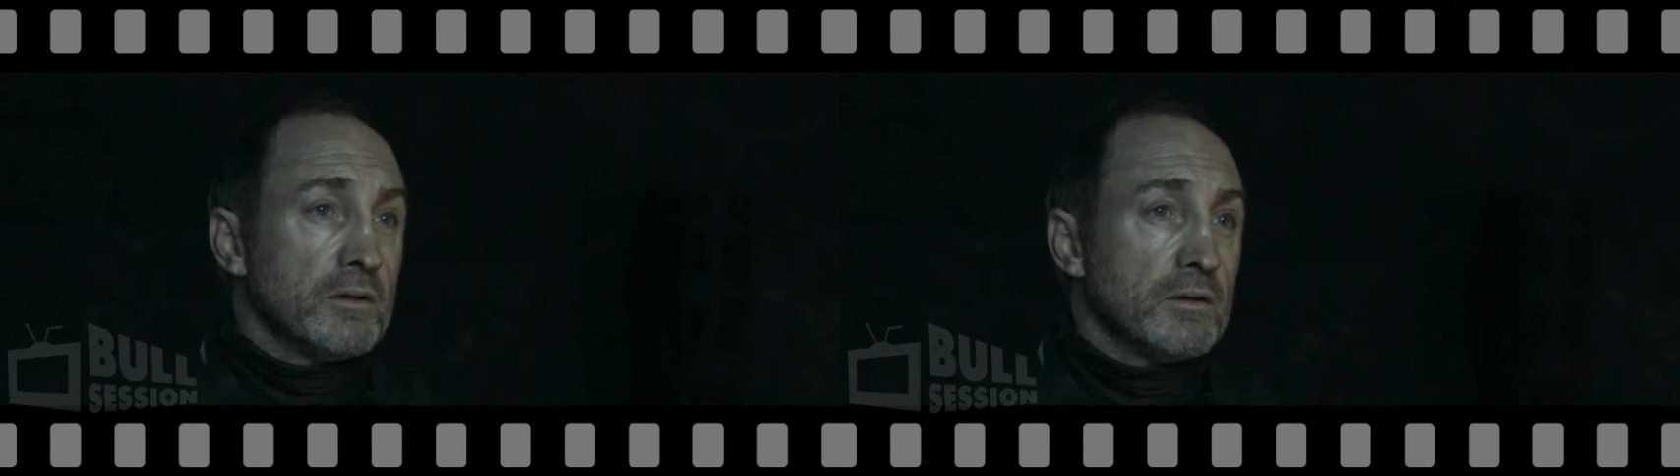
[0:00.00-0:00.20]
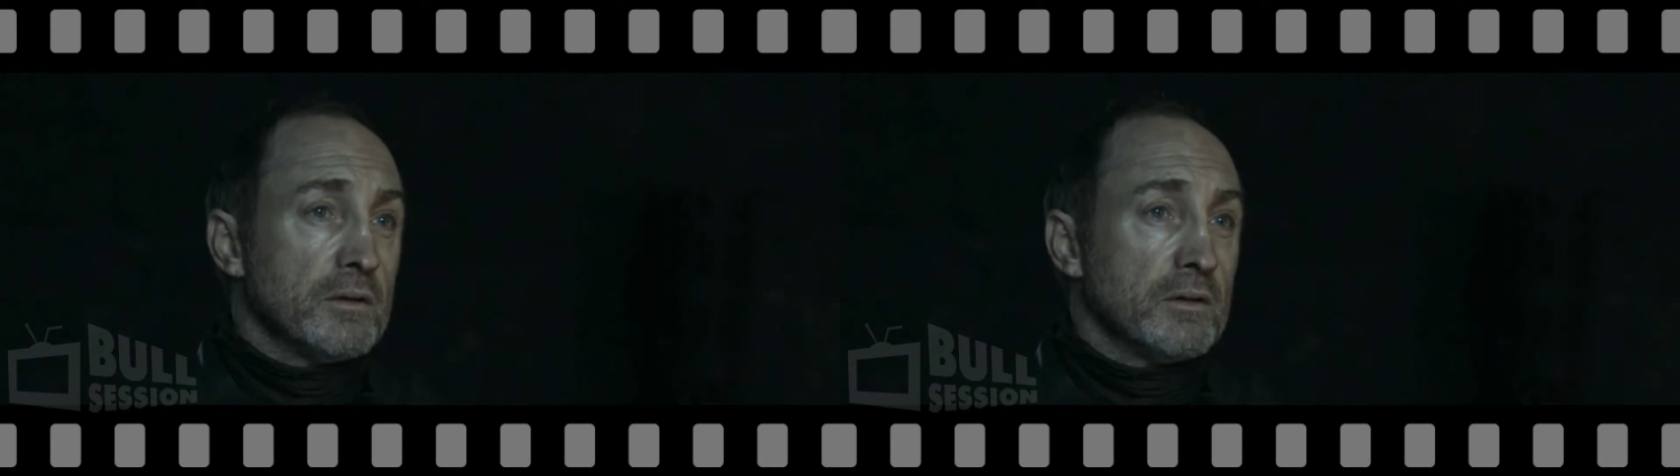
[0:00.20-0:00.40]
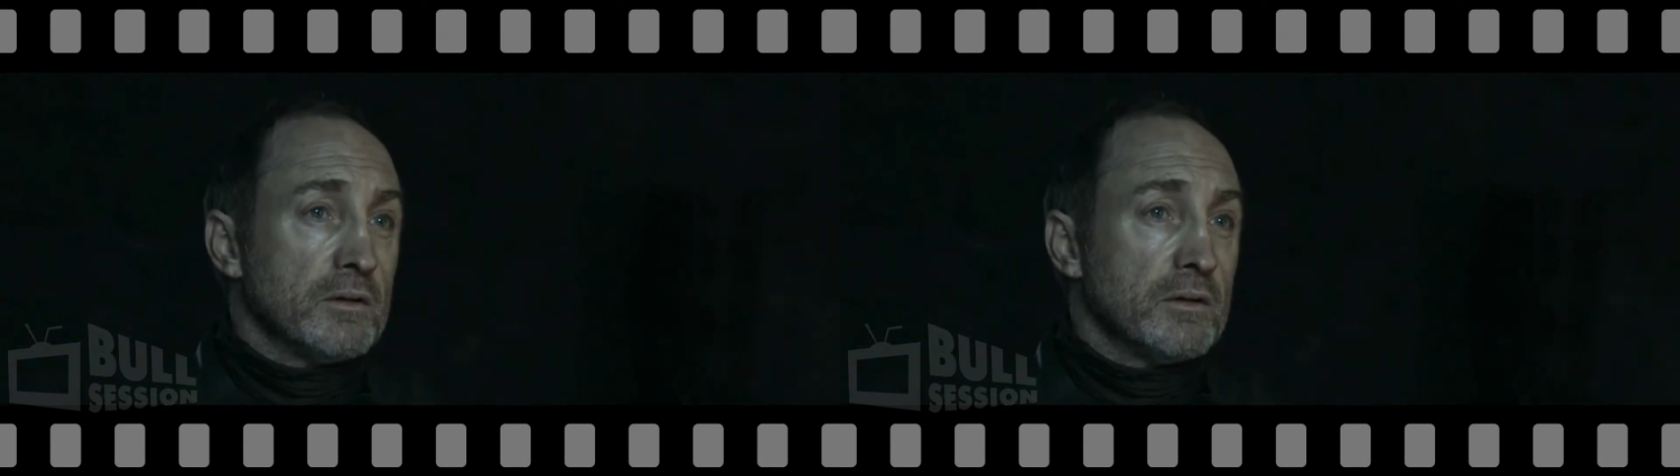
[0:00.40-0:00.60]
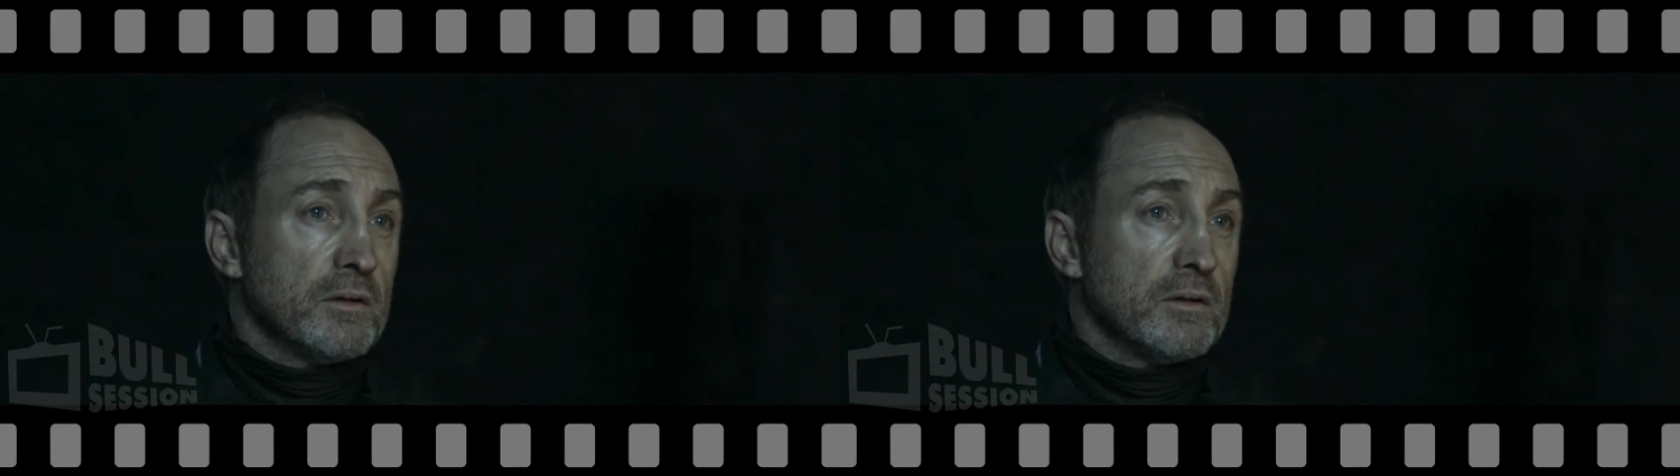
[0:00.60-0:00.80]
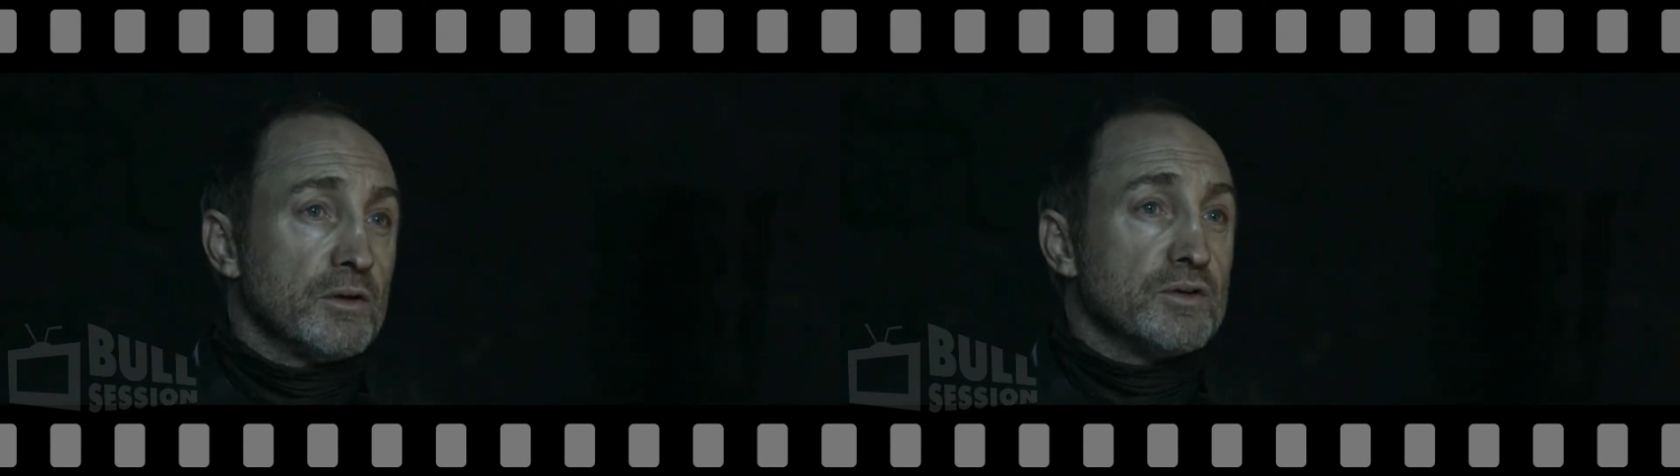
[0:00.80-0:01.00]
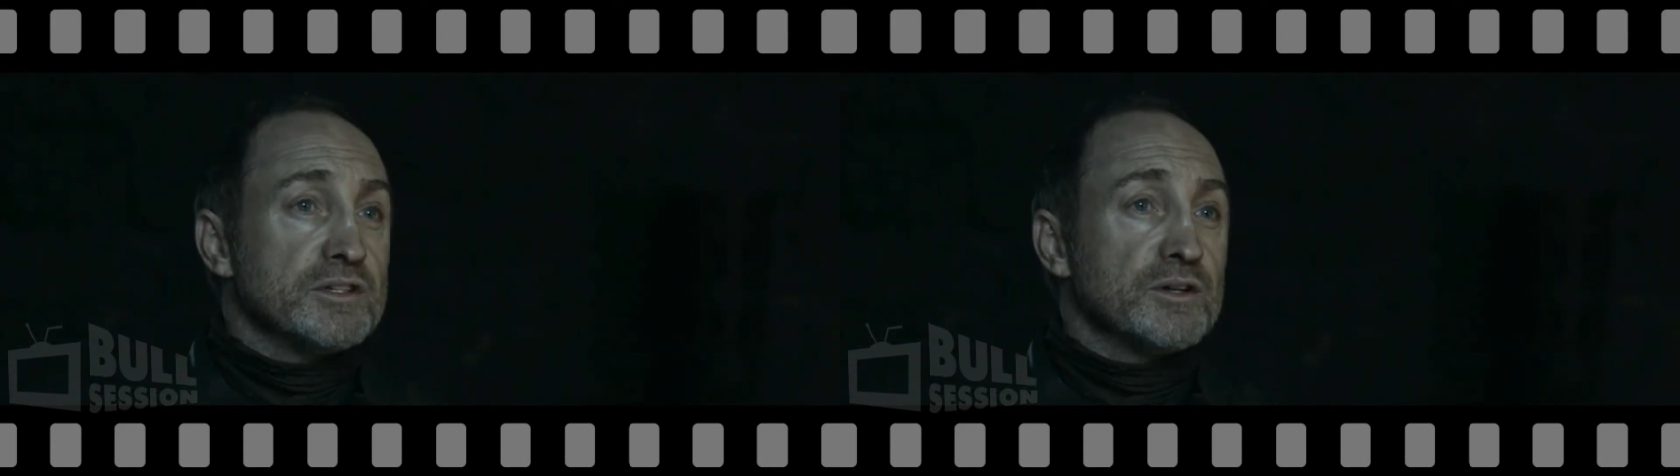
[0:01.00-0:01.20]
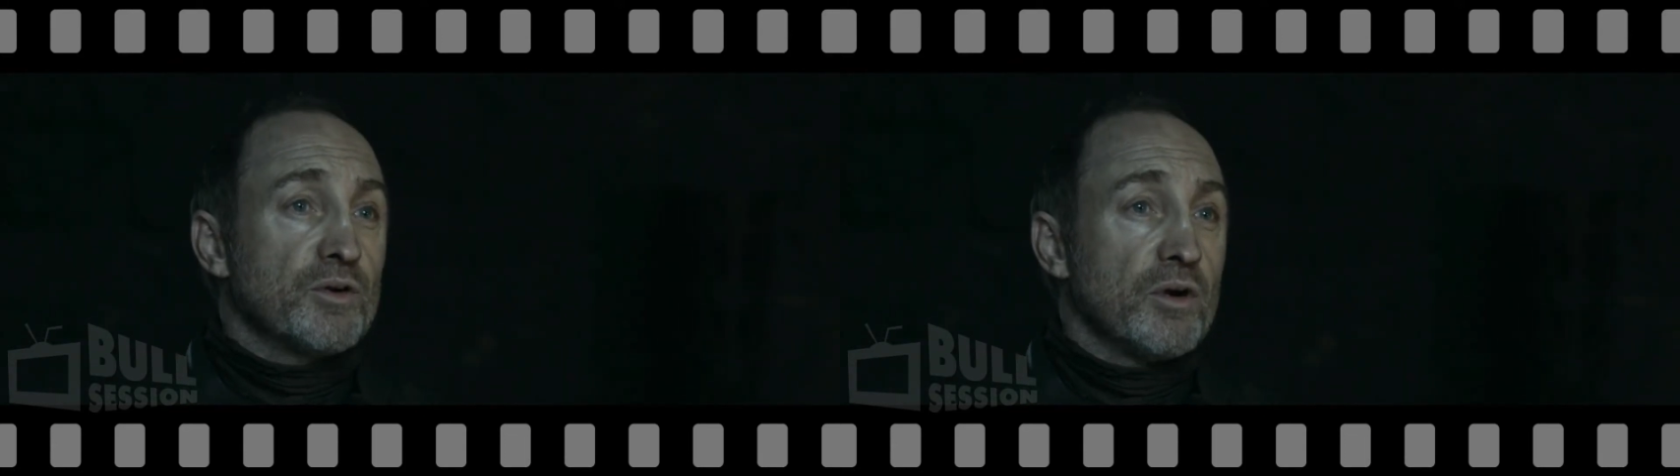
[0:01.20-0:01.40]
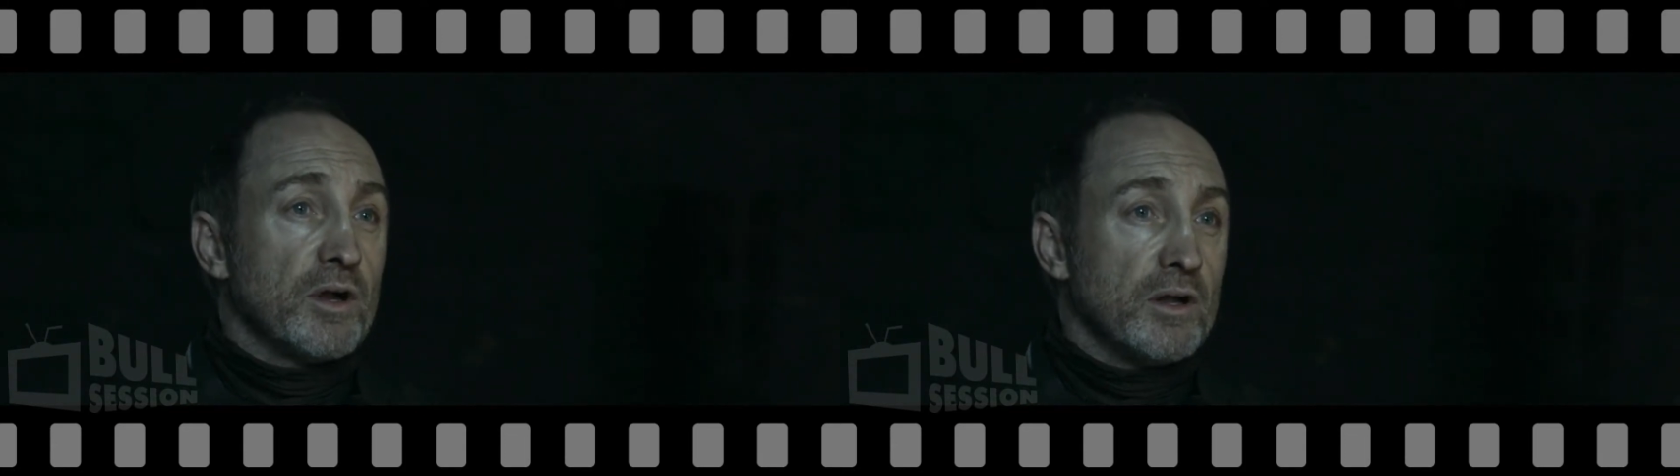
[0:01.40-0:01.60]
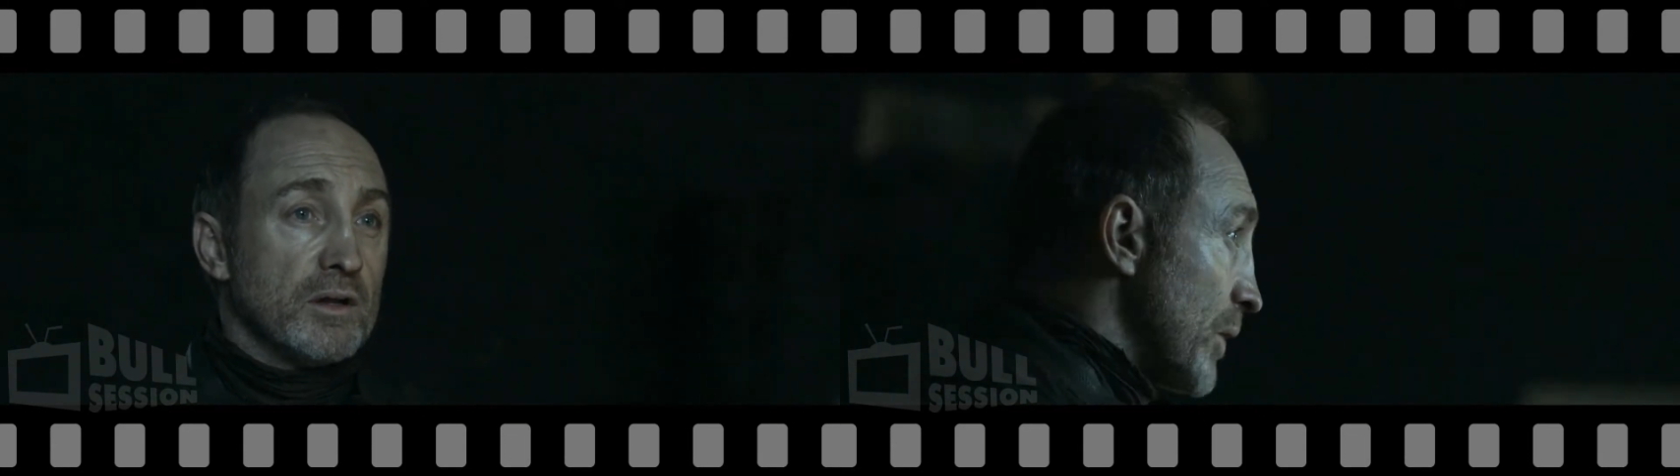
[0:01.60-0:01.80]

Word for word: weapon. Surely